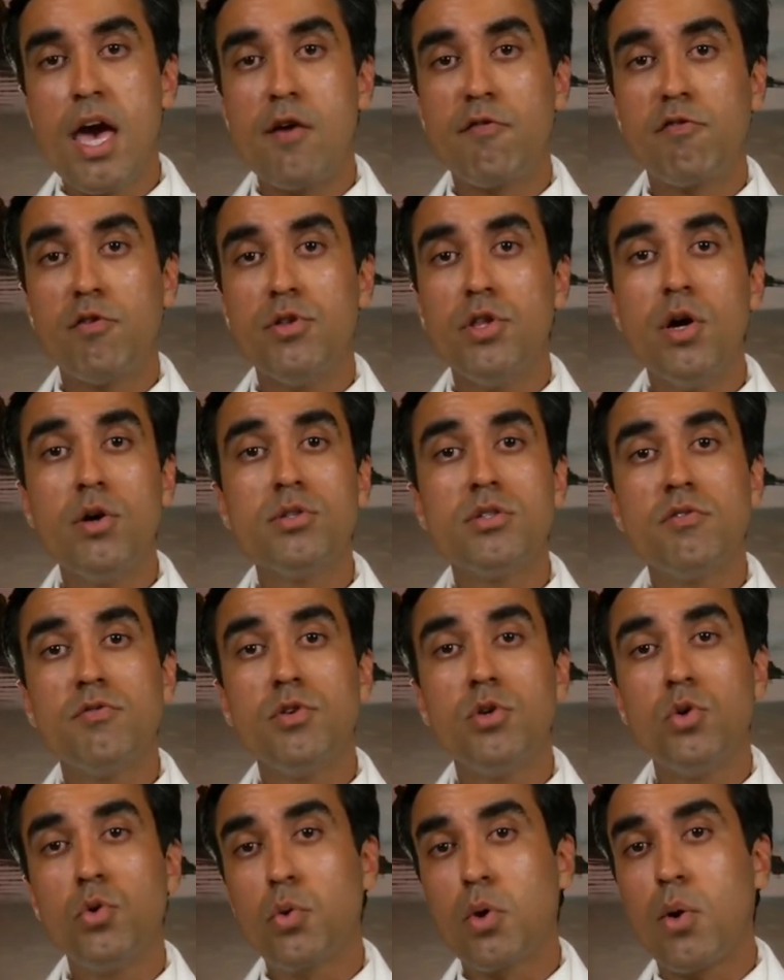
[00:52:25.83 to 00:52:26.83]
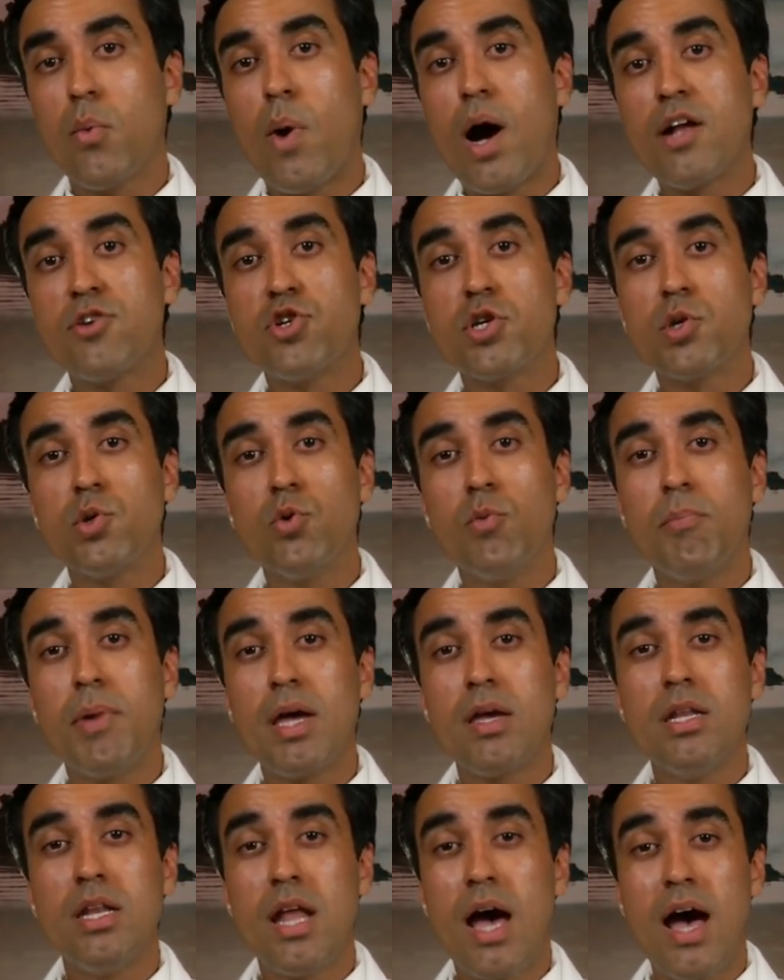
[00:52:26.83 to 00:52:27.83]
And for those of you who are watching who
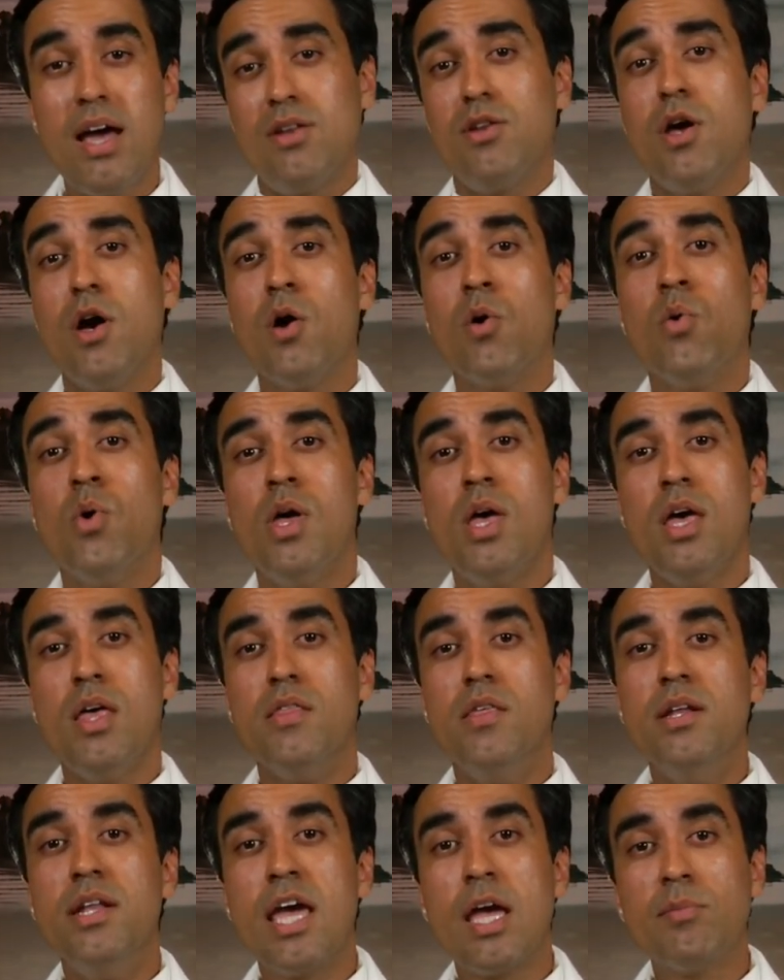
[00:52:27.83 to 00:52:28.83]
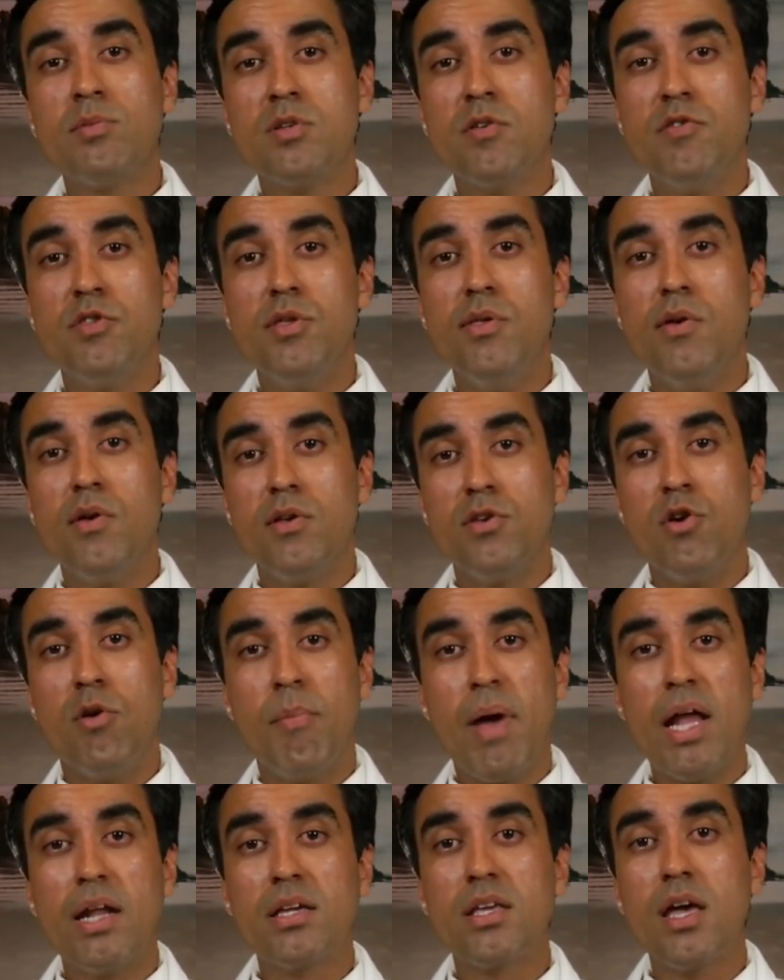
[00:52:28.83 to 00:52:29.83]
may not know the names of
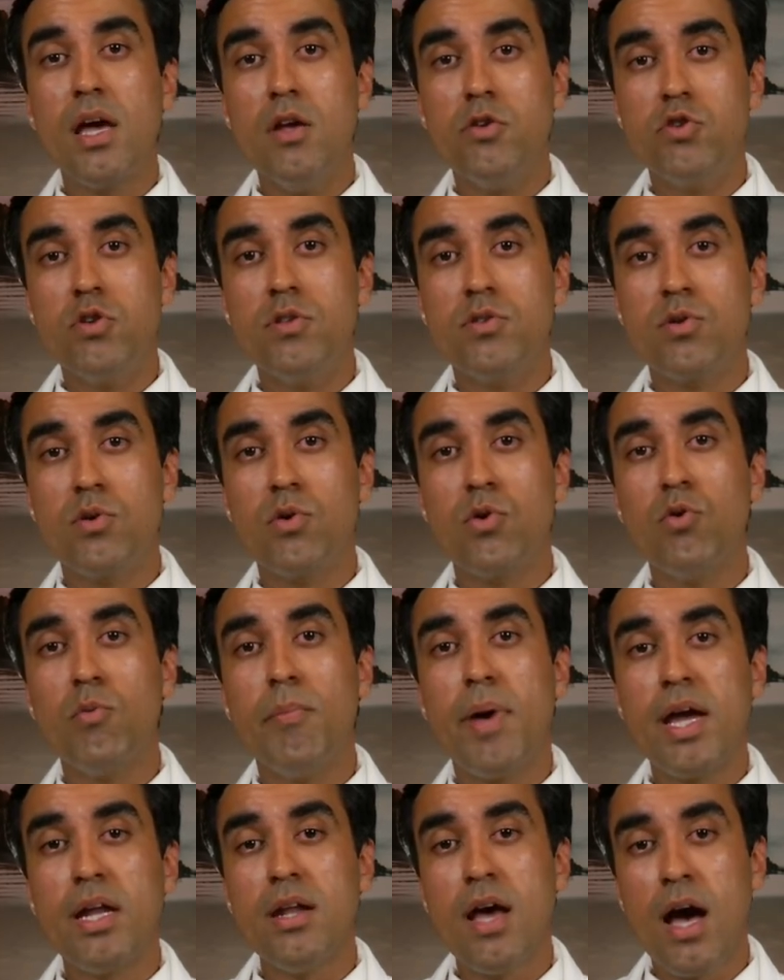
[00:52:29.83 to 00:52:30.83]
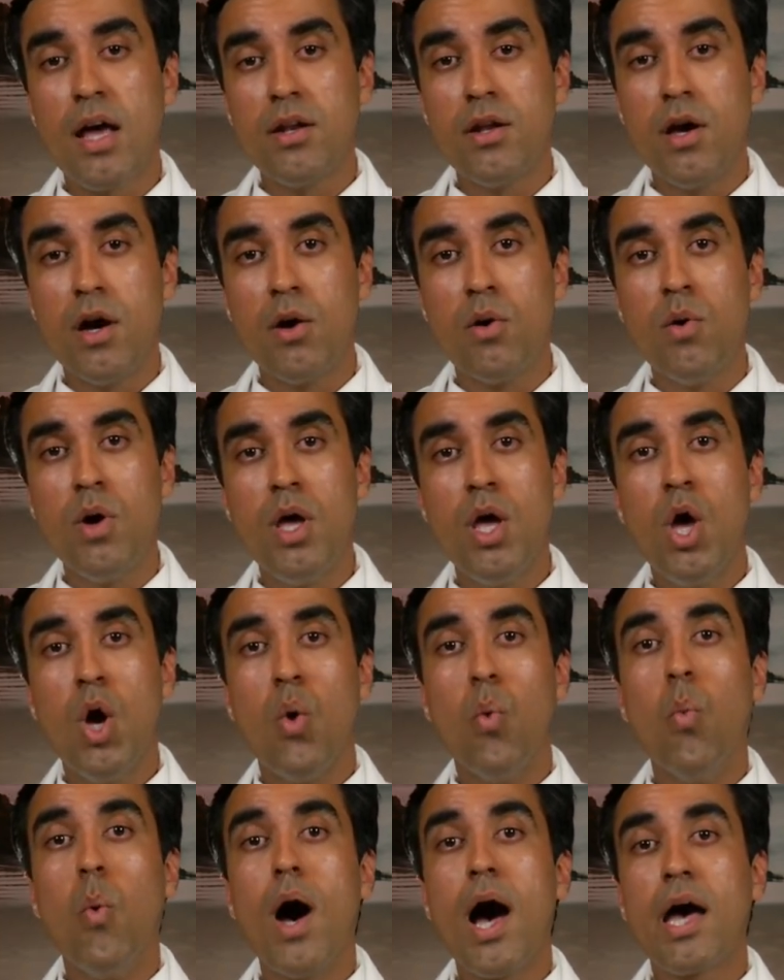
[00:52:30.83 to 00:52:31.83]
your medications or who may not know
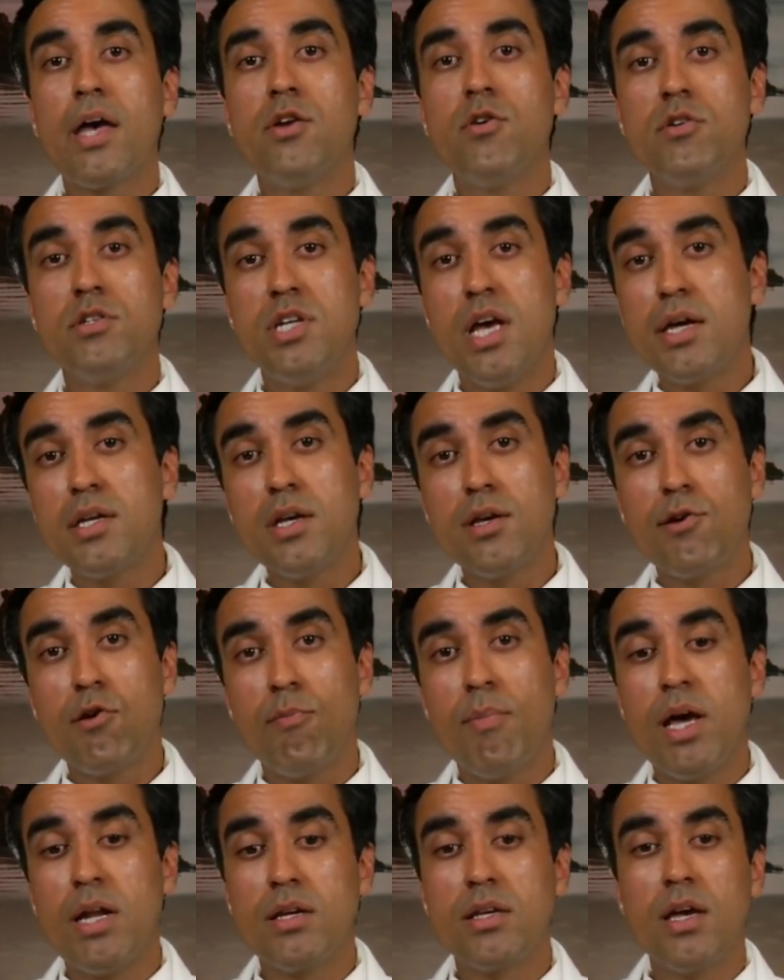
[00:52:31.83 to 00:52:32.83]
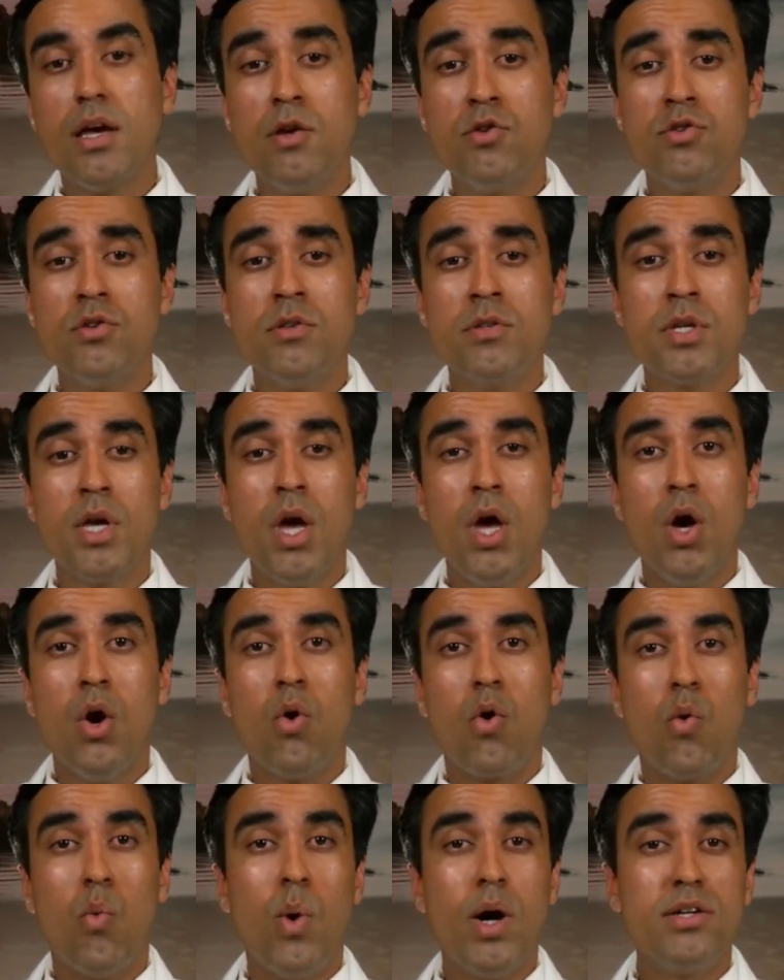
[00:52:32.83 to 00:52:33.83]
why you're taking your medications
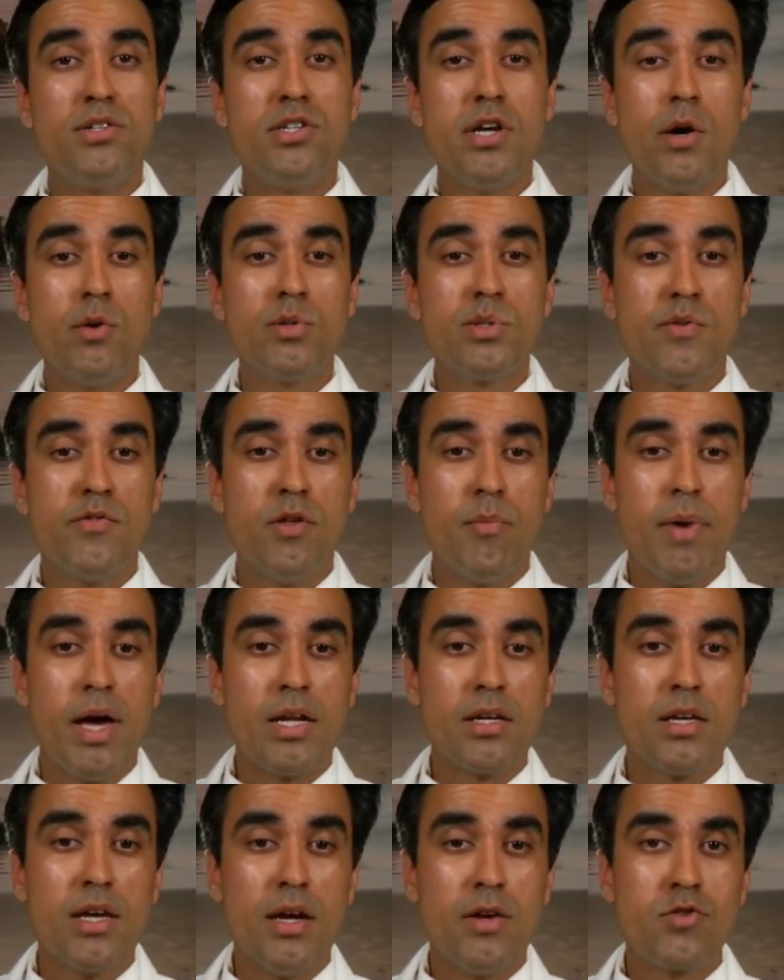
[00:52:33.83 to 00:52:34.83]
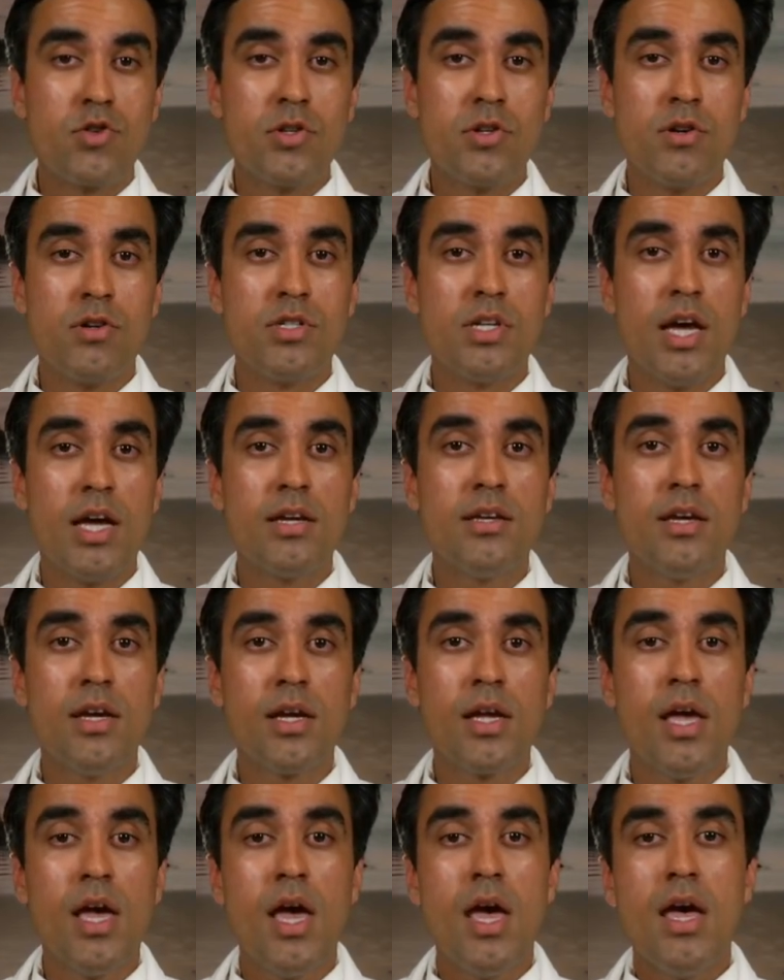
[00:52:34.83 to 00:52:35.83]
or what dose of the medication you're
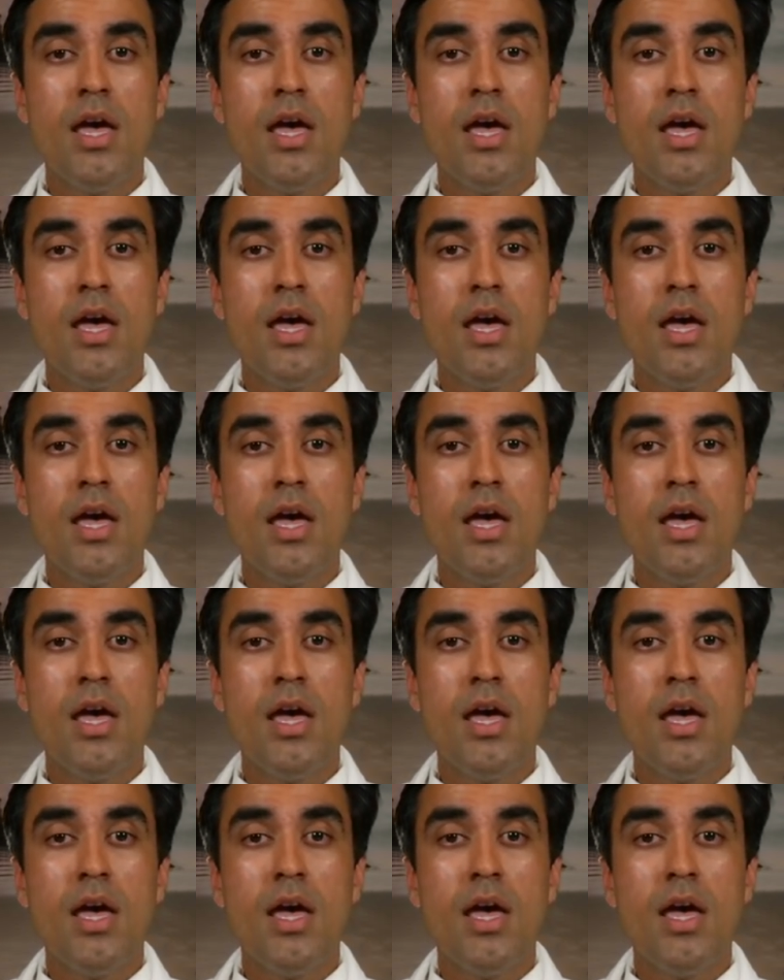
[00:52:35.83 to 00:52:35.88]
taking,